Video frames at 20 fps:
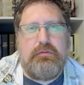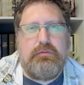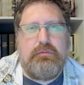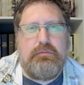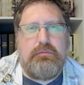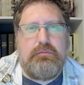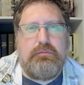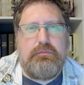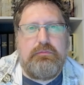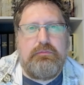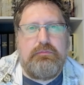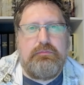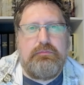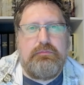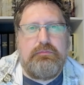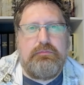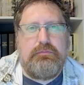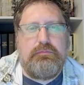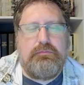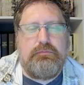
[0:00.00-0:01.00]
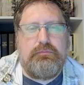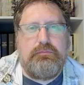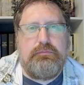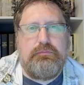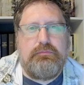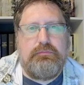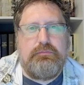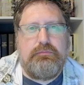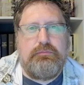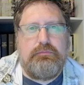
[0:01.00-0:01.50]

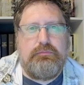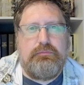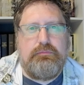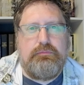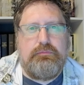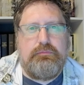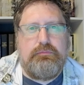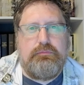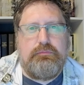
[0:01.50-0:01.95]
[no speech]